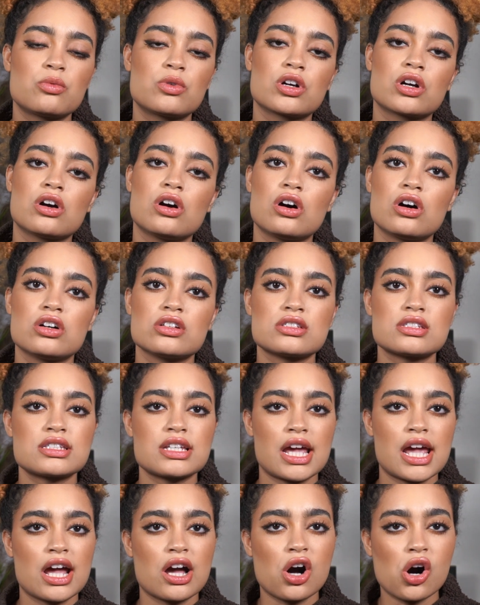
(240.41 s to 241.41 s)
we're all
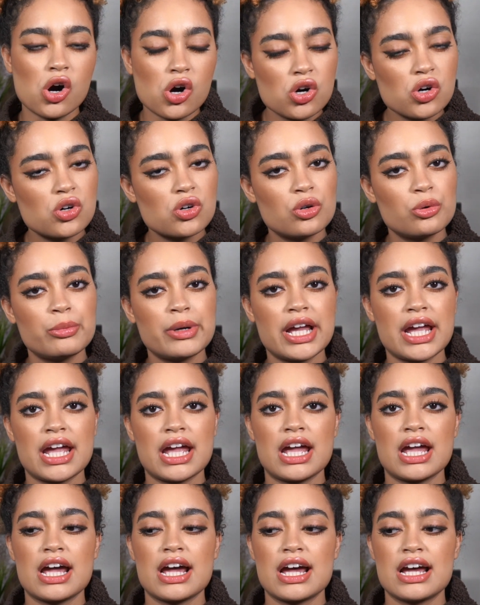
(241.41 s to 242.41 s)
staying home
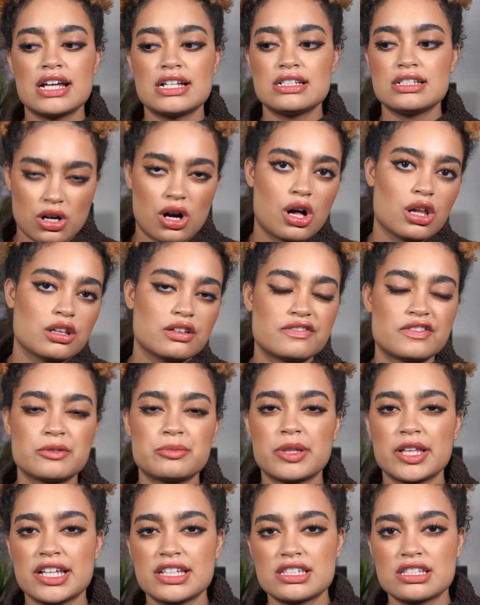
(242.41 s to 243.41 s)
and all of the
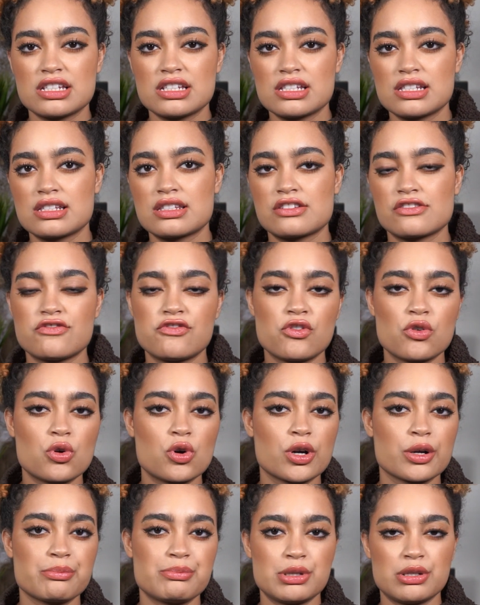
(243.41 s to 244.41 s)
places
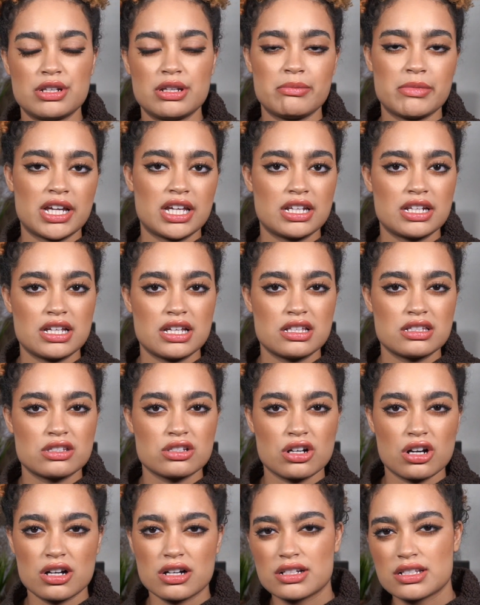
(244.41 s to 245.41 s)
for beauty maintenance
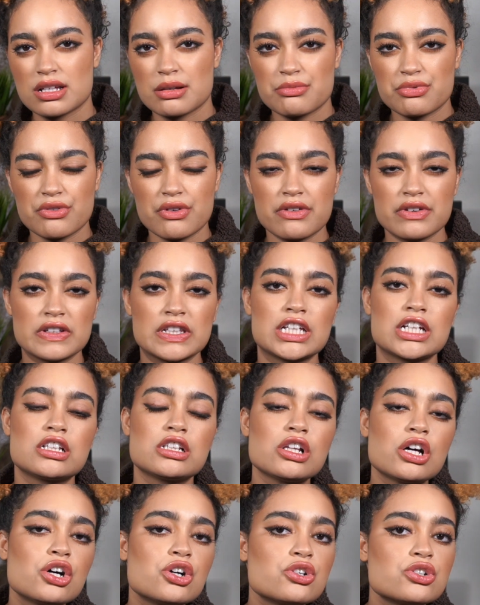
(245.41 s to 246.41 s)
are temporarily
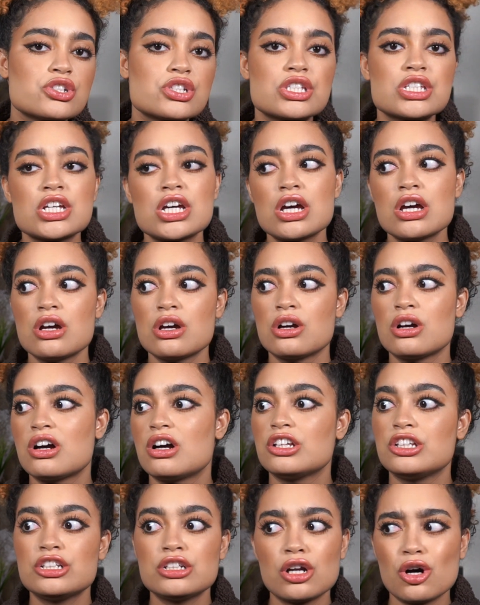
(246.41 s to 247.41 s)
closed,
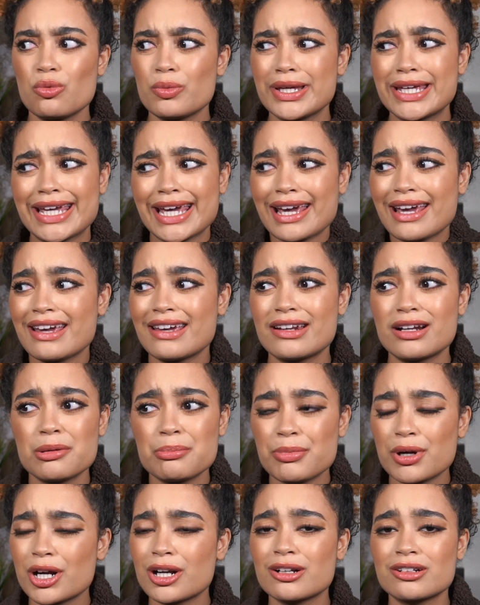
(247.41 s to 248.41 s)
we can't hit
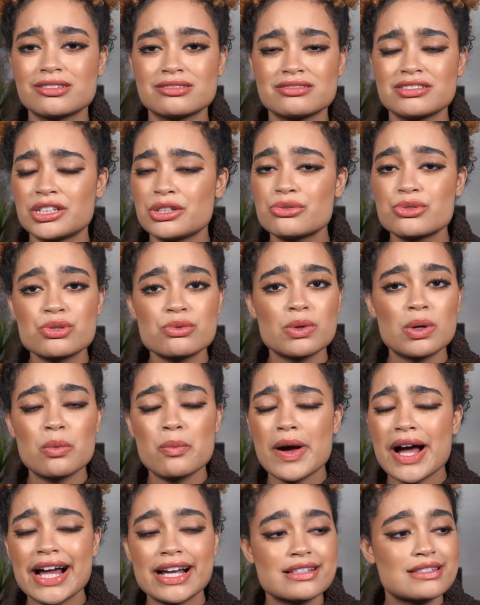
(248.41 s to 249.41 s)
up our usual
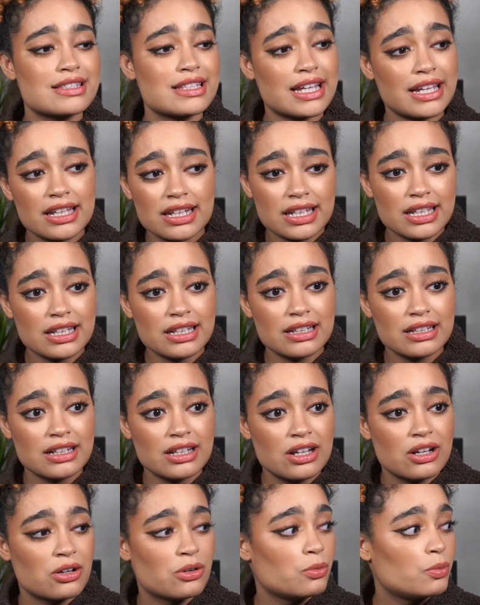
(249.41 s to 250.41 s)
wax lady.
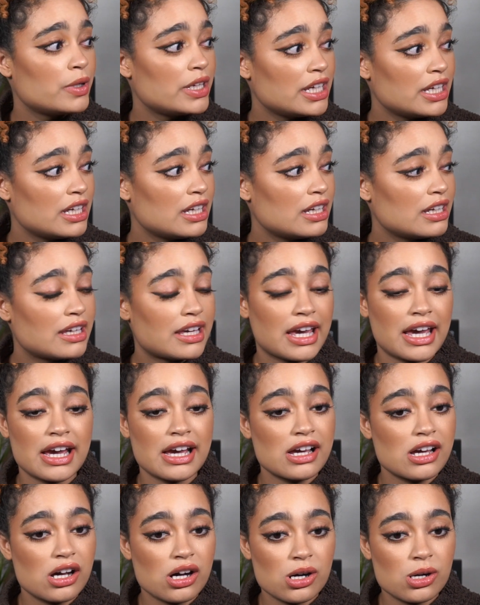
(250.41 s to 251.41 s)
We
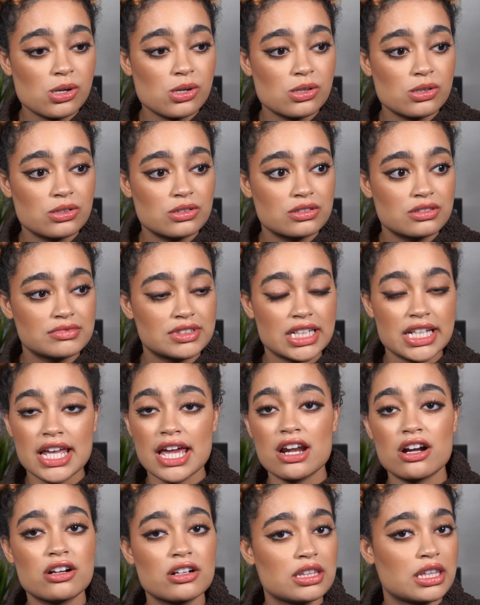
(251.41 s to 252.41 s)
can't go to
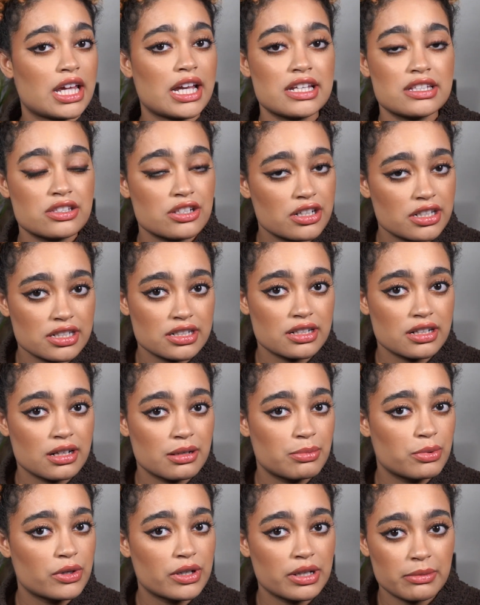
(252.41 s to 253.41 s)
get our laser
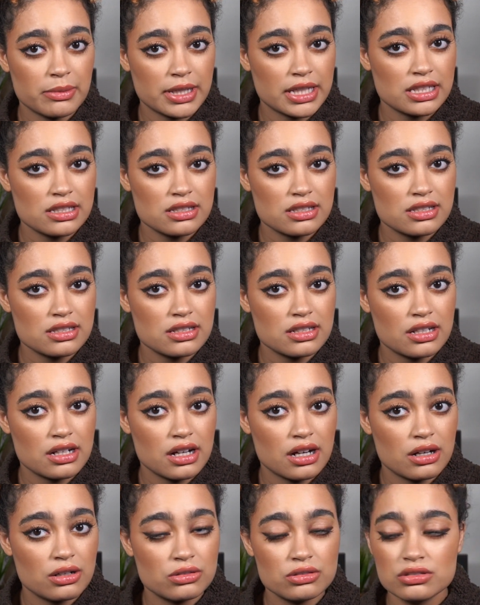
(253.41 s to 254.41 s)
appointments,
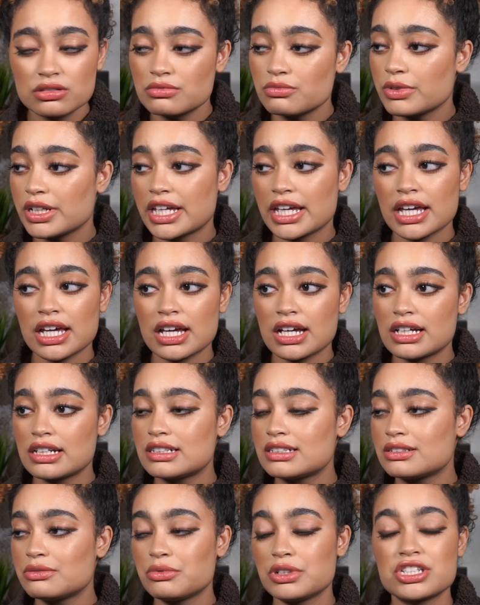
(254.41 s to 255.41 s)
we
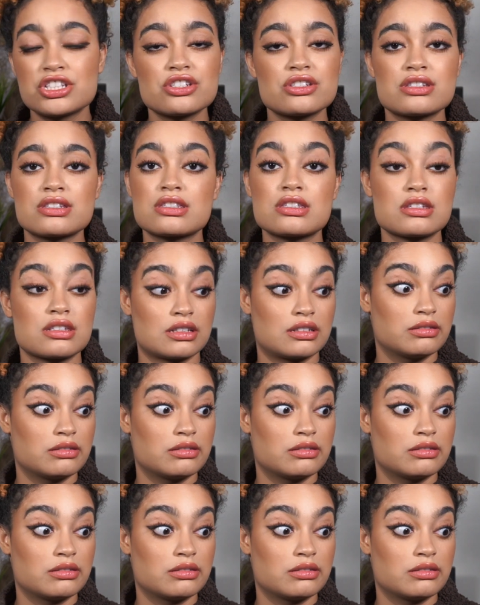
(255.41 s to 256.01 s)
just